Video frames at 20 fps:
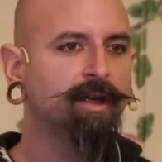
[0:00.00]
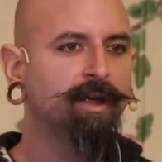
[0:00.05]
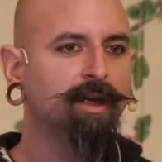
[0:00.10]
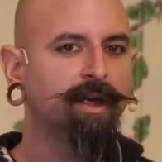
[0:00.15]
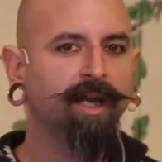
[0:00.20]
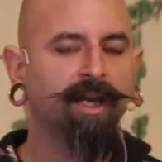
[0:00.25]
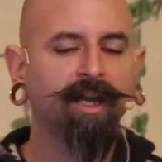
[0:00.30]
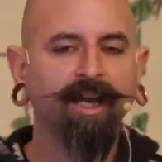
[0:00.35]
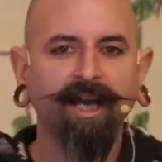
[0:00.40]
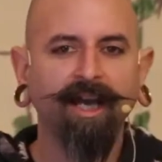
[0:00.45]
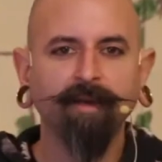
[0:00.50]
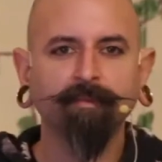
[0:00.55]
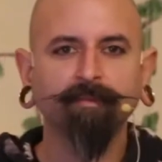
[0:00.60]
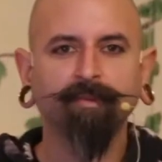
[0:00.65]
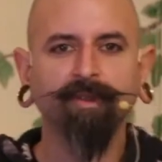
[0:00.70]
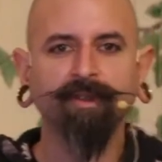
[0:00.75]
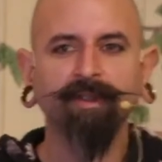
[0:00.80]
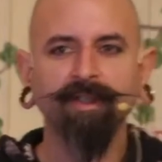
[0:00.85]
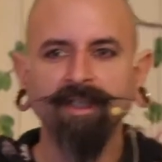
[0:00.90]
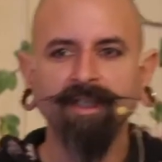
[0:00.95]
And I
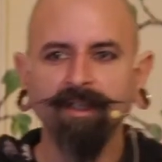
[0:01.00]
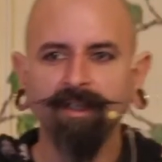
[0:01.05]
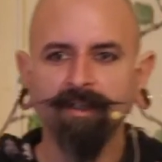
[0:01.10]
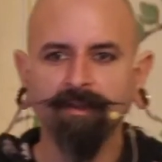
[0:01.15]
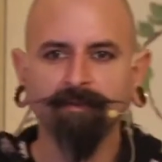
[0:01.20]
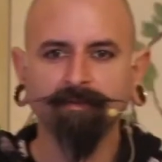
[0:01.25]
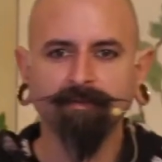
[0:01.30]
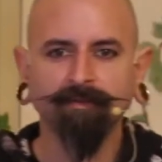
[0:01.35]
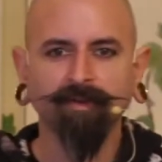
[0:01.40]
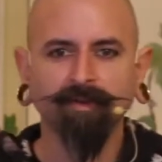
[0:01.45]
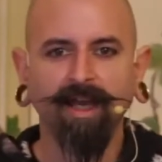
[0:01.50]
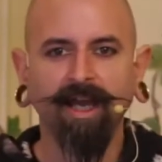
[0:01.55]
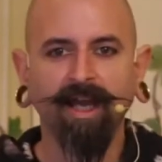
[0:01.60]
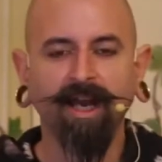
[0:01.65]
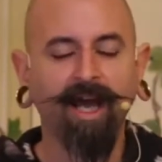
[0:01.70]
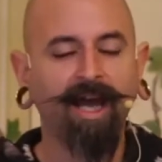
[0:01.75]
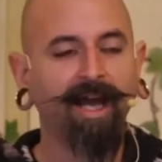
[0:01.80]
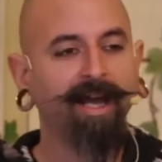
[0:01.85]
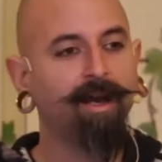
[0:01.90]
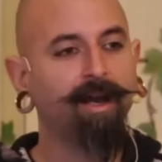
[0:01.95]
believe and
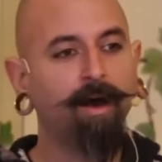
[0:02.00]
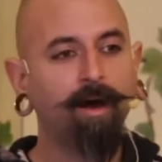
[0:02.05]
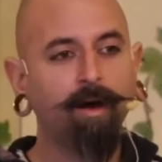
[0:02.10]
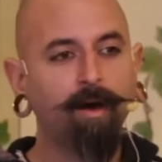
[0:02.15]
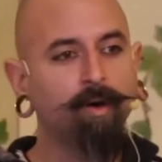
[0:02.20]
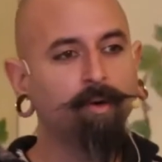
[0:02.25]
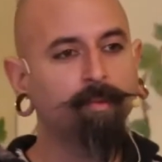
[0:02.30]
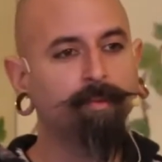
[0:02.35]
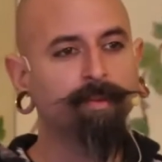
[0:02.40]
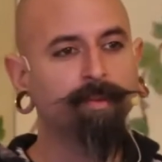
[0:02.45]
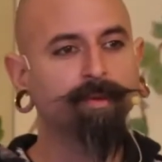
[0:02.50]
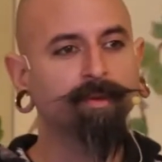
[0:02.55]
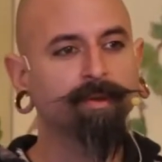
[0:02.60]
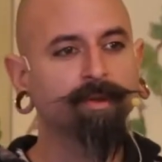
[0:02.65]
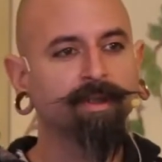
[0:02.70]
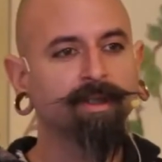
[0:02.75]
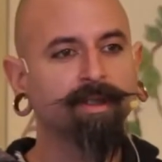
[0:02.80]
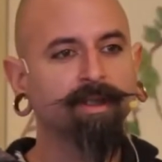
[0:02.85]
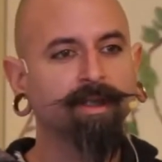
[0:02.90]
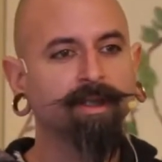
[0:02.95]
I hope
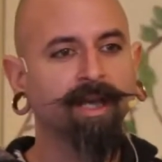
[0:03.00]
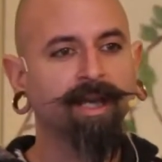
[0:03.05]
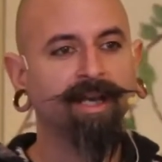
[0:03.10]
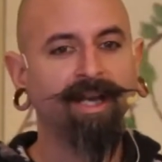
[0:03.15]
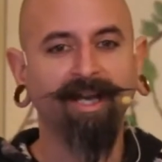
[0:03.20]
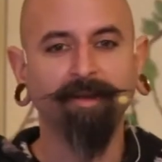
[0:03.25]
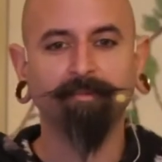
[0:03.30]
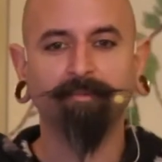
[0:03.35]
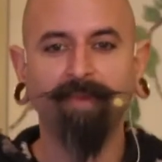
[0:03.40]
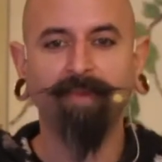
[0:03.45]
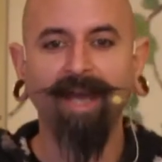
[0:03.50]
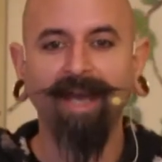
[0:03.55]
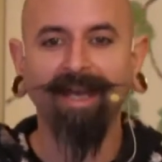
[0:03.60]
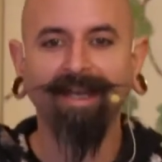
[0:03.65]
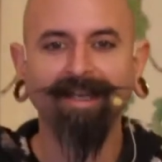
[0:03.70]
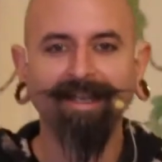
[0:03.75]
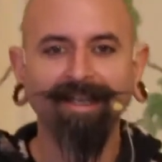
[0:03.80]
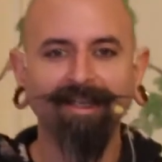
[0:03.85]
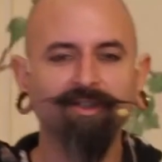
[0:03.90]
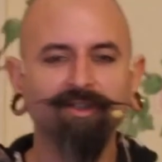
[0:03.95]
and I
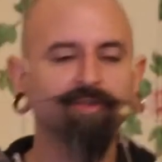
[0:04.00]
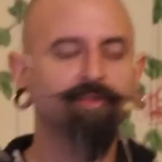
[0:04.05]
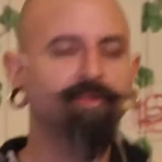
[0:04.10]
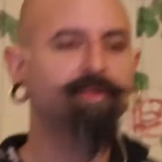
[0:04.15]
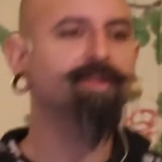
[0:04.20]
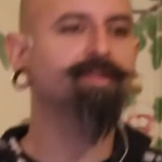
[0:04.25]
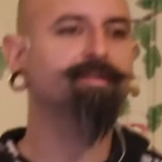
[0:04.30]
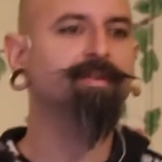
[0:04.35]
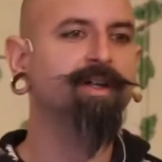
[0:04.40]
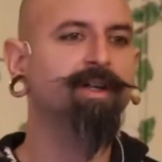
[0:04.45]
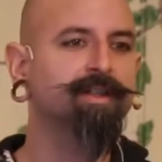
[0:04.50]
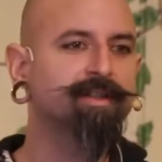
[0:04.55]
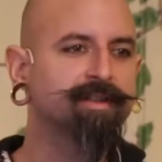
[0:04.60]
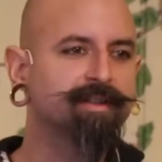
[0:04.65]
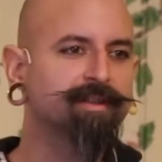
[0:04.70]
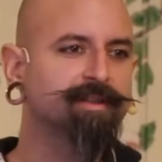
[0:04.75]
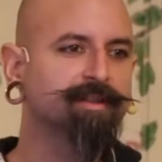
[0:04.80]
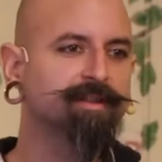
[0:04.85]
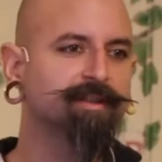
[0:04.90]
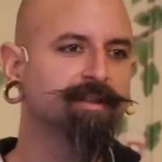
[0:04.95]
beg each one of
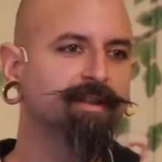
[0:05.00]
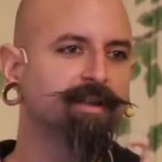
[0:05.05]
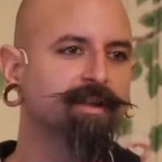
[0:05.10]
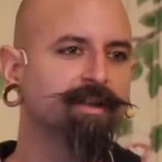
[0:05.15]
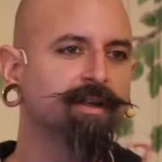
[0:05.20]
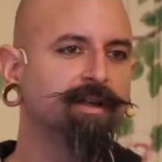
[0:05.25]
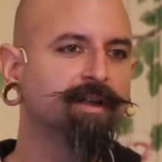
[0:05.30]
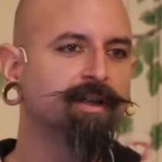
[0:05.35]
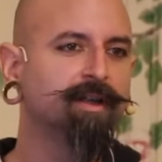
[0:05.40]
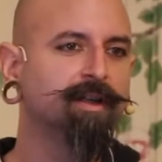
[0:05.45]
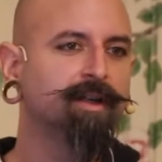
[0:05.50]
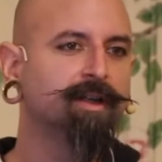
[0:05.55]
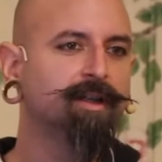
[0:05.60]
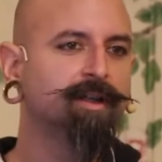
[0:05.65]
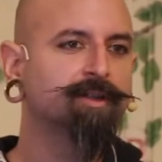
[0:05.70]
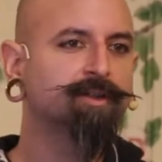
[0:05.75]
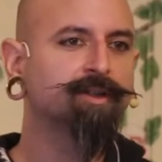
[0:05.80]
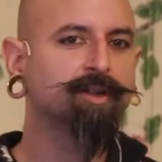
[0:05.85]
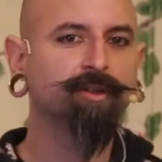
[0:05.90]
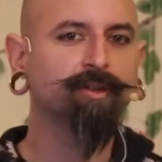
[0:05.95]
us
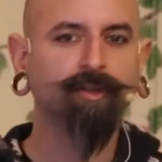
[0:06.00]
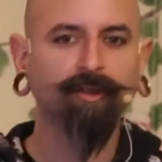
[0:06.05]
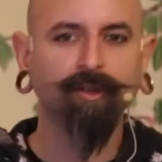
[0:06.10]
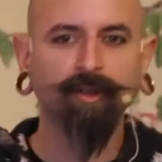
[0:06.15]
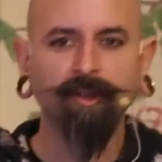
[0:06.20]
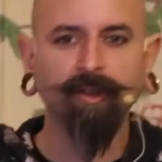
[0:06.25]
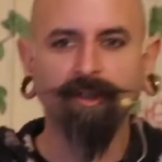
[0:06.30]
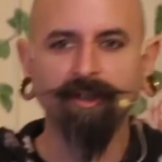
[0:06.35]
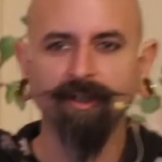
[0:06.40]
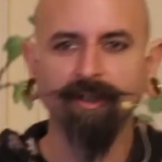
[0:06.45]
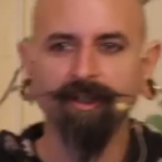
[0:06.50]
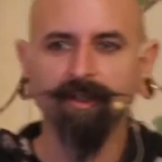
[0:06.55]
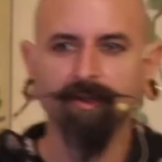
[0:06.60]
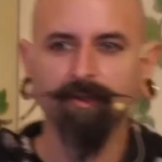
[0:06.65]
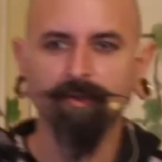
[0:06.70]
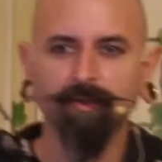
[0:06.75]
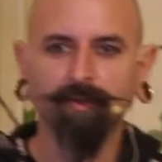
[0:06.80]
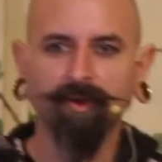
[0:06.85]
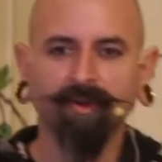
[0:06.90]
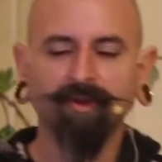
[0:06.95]
to look
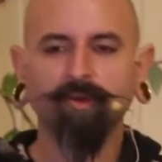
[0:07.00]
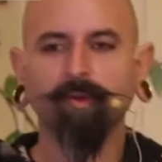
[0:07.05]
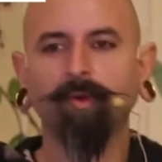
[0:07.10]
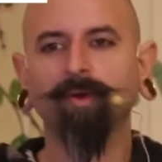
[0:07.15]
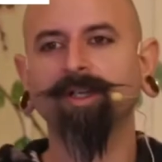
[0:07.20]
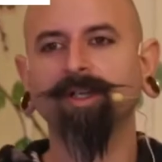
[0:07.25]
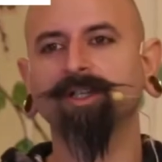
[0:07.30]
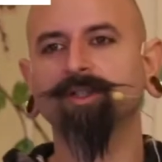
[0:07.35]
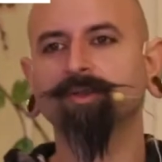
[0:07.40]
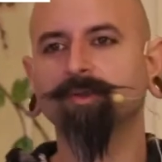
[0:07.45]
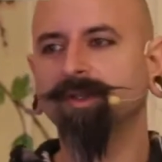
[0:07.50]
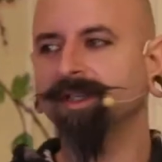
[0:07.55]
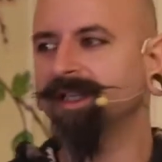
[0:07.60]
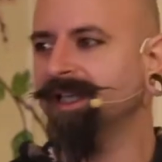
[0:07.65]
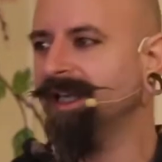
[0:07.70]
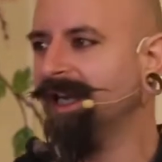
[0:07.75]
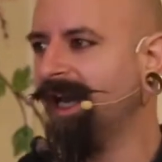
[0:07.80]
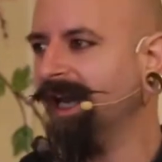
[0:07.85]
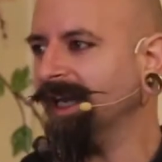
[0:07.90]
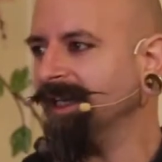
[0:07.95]
with 2020
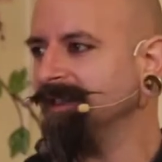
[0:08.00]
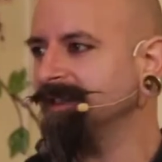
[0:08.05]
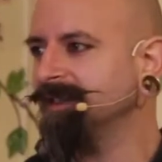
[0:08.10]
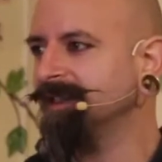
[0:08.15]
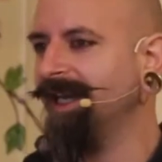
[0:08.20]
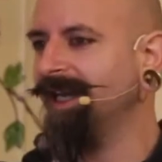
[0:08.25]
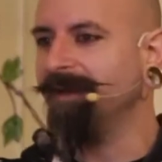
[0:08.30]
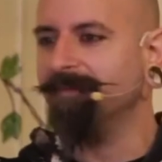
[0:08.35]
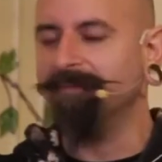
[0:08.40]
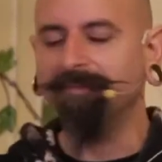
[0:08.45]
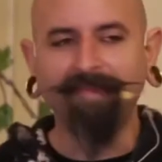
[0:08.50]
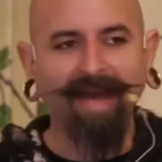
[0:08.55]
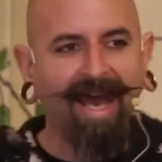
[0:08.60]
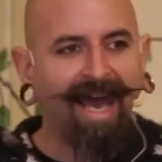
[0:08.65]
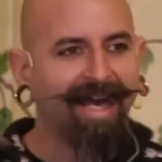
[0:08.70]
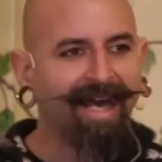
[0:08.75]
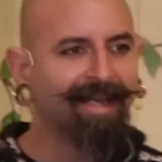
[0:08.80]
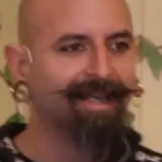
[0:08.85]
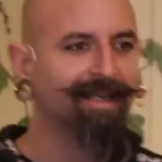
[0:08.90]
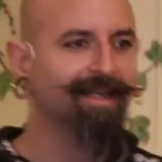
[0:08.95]
hindsight
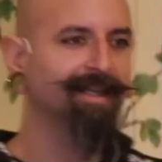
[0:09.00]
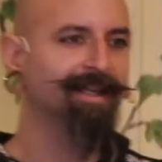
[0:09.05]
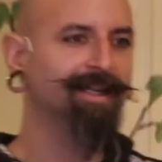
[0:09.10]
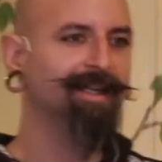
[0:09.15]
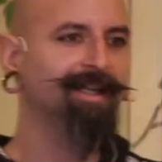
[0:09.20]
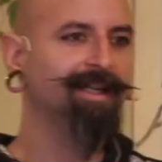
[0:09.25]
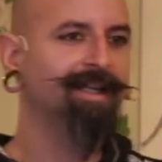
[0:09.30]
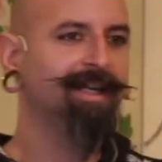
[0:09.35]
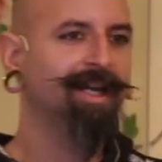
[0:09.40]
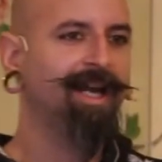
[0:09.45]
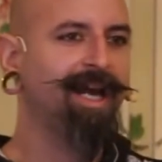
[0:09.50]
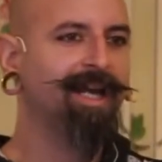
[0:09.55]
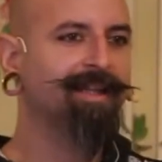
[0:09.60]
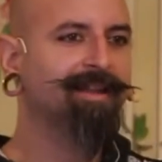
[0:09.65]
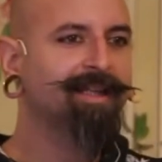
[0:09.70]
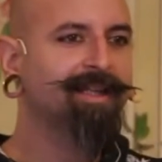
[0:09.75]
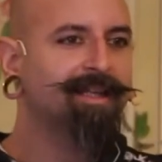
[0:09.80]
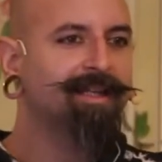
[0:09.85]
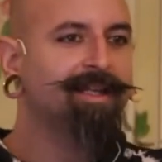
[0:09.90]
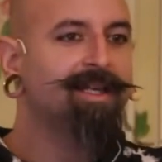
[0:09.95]
back at
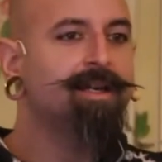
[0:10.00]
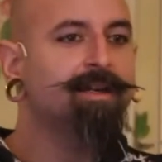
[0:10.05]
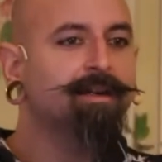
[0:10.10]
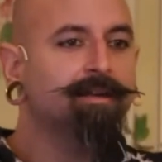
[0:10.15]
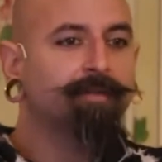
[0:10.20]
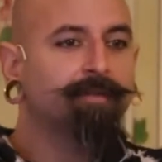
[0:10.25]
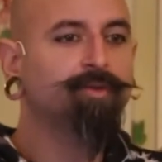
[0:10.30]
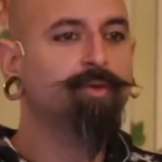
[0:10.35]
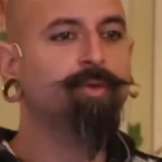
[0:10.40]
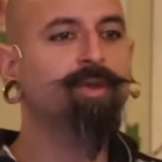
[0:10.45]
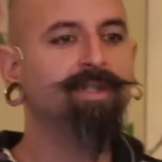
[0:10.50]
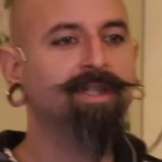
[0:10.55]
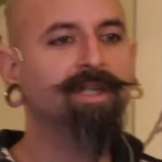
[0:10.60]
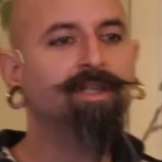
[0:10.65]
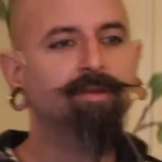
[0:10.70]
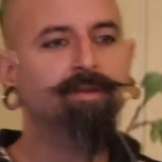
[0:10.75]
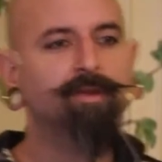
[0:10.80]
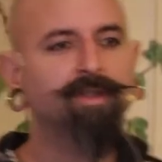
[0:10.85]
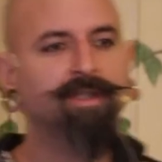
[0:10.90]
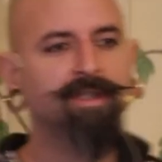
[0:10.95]
the year of
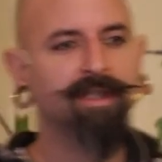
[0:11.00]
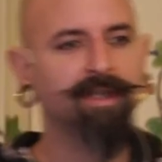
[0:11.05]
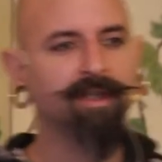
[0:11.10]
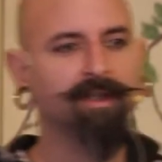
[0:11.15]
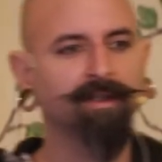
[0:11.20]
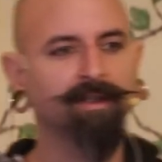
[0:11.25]
2020.